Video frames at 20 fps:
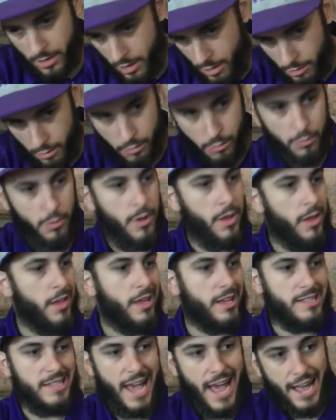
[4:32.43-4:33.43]
No,
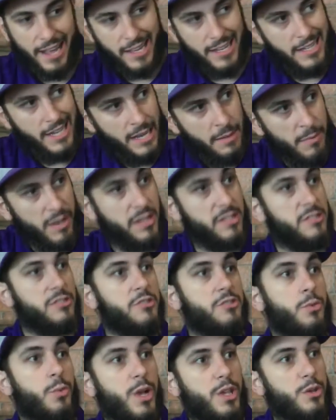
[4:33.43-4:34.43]
it's academics.
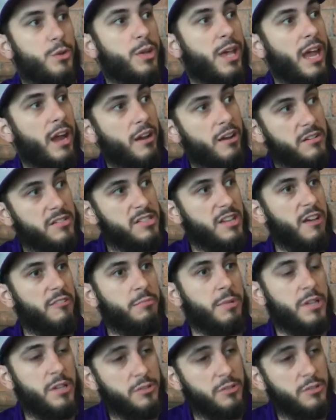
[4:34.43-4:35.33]
It's the way you carry yourself,